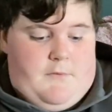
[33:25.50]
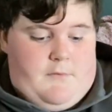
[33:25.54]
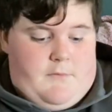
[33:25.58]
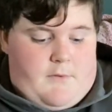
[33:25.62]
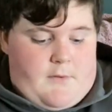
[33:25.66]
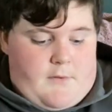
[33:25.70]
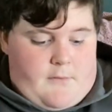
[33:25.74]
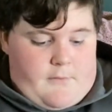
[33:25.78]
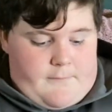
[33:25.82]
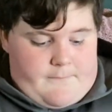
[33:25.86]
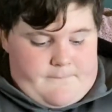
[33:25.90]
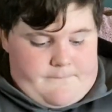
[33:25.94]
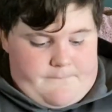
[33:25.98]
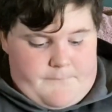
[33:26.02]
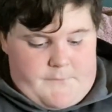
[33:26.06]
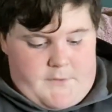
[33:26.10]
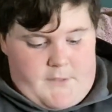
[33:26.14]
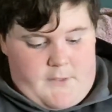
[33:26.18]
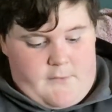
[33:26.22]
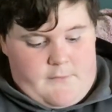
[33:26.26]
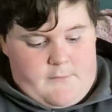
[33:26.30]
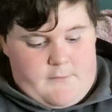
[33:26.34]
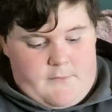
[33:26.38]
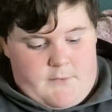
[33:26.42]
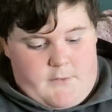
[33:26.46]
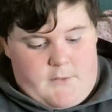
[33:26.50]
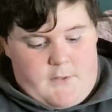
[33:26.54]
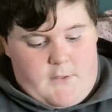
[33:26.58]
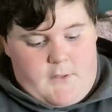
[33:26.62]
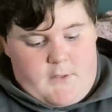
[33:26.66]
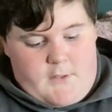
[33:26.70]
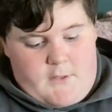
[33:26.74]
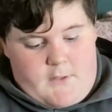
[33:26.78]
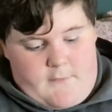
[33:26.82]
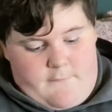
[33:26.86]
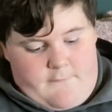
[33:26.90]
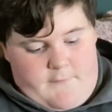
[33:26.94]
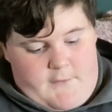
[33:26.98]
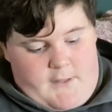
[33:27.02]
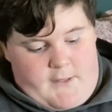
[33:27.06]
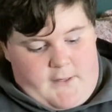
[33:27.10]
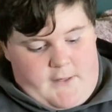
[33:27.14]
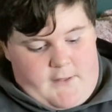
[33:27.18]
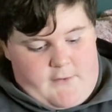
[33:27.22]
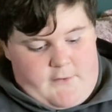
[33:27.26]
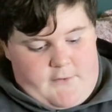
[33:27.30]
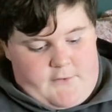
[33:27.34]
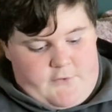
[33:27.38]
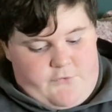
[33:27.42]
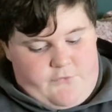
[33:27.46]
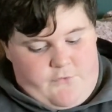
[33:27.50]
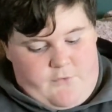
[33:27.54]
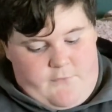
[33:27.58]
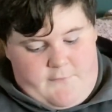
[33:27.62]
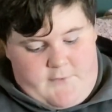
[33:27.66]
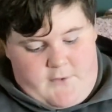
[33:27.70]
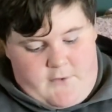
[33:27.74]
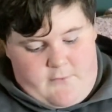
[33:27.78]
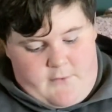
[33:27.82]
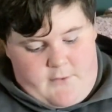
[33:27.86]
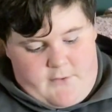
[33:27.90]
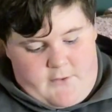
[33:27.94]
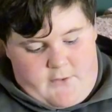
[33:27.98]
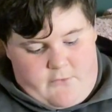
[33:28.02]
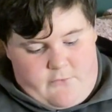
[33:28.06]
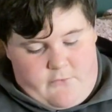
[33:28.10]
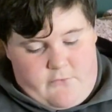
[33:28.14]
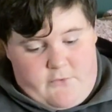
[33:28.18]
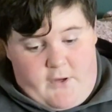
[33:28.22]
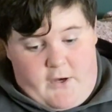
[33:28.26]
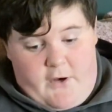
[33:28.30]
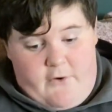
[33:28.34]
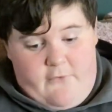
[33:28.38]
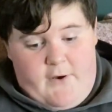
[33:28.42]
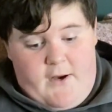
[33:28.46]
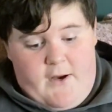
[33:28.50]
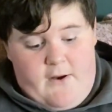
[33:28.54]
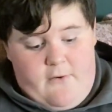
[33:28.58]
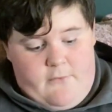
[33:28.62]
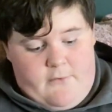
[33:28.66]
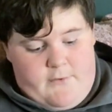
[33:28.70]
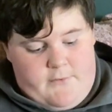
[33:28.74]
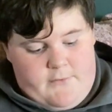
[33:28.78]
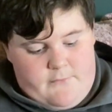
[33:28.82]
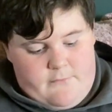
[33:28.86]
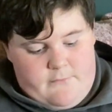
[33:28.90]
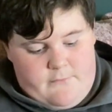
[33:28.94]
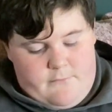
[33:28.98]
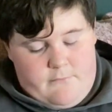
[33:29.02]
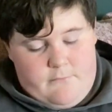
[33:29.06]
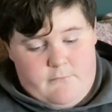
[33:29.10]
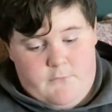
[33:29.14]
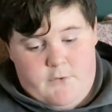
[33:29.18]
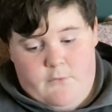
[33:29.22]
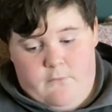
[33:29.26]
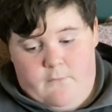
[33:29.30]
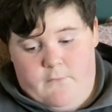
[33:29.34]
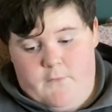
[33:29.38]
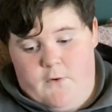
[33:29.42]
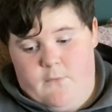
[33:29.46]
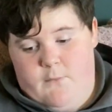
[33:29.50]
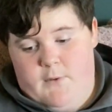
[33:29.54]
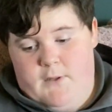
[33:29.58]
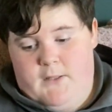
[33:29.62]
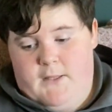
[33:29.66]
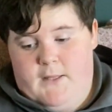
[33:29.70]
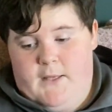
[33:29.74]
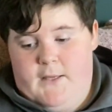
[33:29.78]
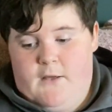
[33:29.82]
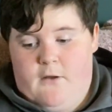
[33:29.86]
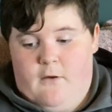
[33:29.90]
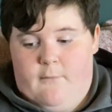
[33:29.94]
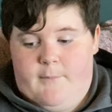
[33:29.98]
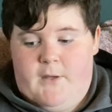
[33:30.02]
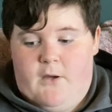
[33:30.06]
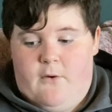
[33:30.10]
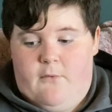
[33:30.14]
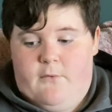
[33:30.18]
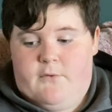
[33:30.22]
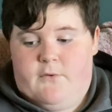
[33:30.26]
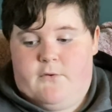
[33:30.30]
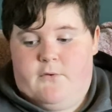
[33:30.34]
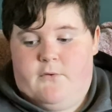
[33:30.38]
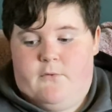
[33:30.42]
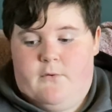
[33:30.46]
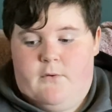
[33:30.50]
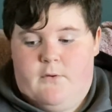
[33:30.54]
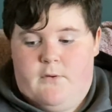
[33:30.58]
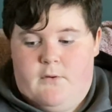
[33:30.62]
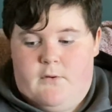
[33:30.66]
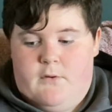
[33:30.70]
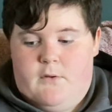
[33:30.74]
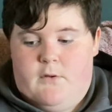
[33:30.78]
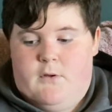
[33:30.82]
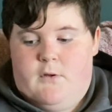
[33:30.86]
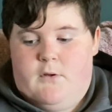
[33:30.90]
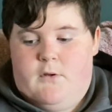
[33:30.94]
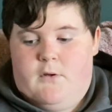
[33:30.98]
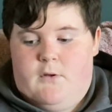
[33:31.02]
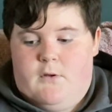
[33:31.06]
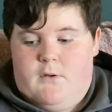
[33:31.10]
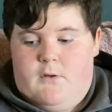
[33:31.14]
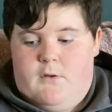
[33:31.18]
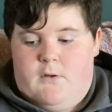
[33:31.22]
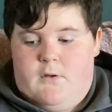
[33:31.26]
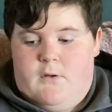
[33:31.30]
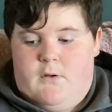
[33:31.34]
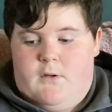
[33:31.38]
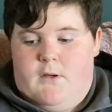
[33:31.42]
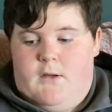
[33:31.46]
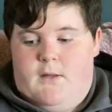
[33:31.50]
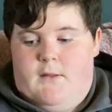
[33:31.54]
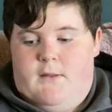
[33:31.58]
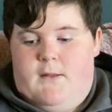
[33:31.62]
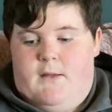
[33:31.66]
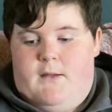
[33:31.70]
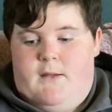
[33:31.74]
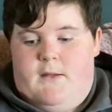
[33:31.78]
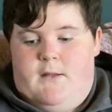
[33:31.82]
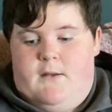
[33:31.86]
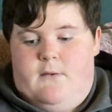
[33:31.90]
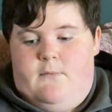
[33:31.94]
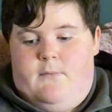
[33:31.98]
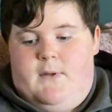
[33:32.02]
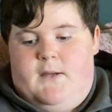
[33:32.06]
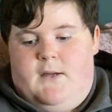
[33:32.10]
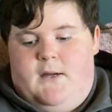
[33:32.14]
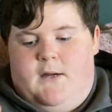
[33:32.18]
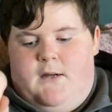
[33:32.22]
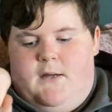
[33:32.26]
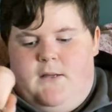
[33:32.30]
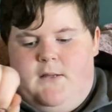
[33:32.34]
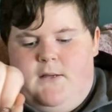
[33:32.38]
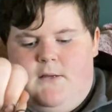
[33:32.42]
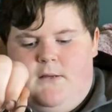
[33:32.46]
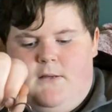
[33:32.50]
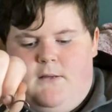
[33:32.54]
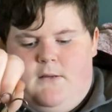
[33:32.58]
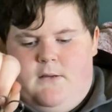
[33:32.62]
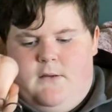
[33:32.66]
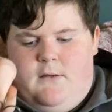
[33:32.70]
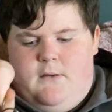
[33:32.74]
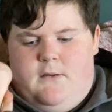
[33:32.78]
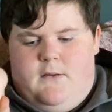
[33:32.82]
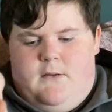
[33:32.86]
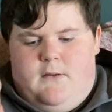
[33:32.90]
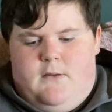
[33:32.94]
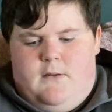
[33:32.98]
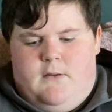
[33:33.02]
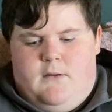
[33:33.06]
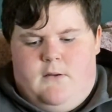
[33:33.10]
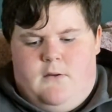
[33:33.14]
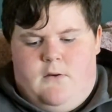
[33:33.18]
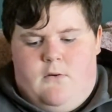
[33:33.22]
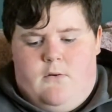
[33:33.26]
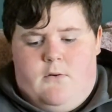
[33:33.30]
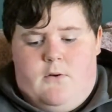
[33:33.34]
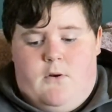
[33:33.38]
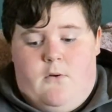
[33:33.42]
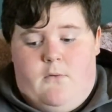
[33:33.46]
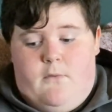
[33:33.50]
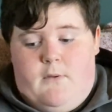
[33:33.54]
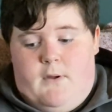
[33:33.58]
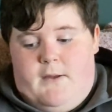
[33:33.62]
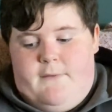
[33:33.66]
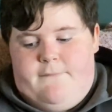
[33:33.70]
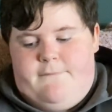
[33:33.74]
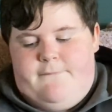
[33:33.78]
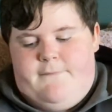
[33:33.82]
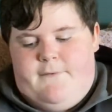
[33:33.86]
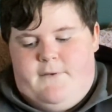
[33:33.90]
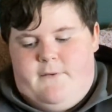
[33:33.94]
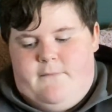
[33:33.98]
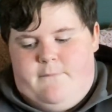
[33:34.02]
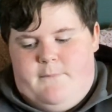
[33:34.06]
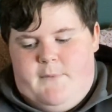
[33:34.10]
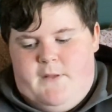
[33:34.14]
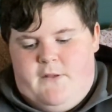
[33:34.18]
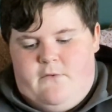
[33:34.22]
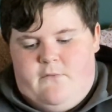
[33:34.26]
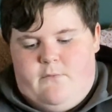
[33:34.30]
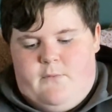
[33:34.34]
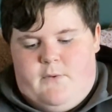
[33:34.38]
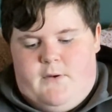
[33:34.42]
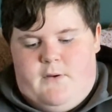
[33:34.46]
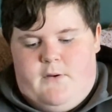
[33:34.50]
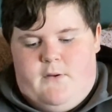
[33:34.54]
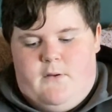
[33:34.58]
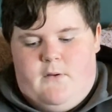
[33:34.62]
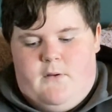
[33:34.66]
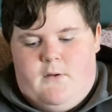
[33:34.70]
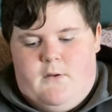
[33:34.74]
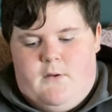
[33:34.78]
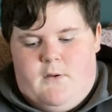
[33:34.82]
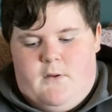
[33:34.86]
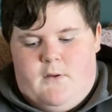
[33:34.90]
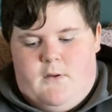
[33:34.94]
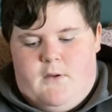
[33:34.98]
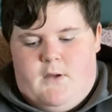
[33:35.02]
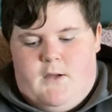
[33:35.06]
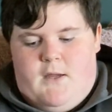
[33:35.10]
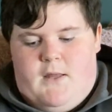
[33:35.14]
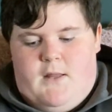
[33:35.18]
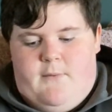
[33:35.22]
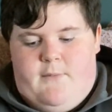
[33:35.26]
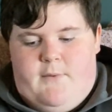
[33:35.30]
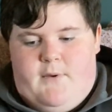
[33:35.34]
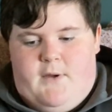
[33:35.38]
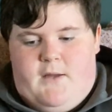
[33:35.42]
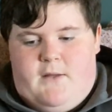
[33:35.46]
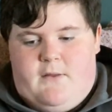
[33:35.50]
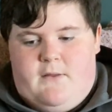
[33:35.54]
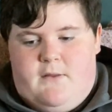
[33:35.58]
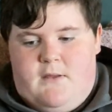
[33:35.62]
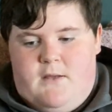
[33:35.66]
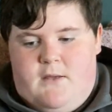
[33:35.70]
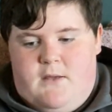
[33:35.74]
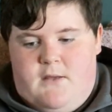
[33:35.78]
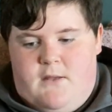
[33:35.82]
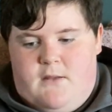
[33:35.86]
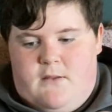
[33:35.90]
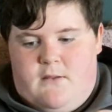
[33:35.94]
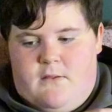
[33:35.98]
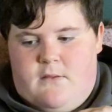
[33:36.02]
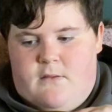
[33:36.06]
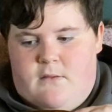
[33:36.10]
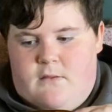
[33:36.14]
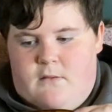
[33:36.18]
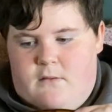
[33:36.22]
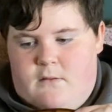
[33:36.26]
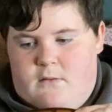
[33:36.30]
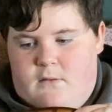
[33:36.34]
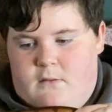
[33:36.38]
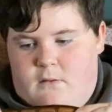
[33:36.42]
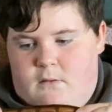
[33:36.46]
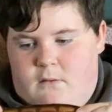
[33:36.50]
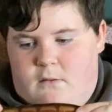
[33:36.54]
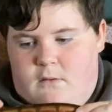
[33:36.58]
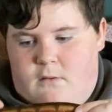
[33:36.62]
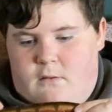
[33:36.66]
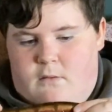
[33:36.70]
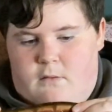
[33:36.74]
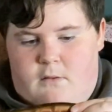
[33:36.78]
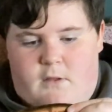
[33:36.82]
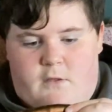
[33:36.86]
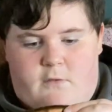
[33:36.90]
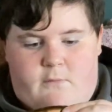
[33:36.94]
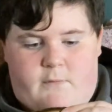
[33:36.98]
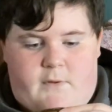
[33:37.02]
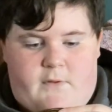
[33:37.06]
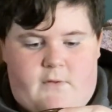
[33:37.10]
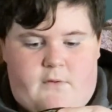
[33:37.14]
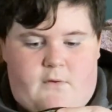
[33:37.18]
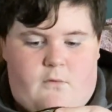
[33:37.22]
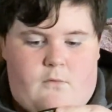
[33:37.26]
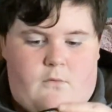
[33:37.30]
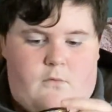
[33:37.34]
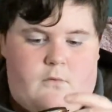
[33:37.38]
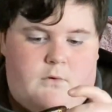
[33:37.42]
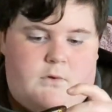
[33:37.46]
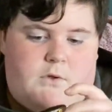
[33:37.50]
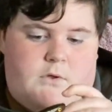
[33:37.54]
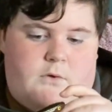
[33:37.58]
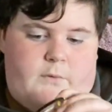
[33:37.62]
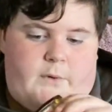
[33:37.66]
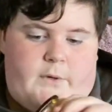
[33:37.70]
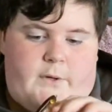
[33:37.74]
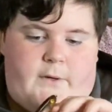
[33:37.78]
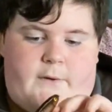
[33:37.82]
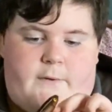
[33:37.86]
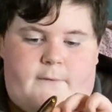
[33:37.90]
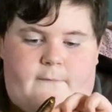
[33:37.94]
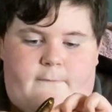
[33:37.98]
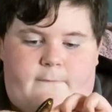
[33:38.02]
So, yeah. If you guys are true viewers and you stuck around, you'll know what lake I'll be going to. And then we got, oh no, I missed one. And then we got these. This one's an old lure,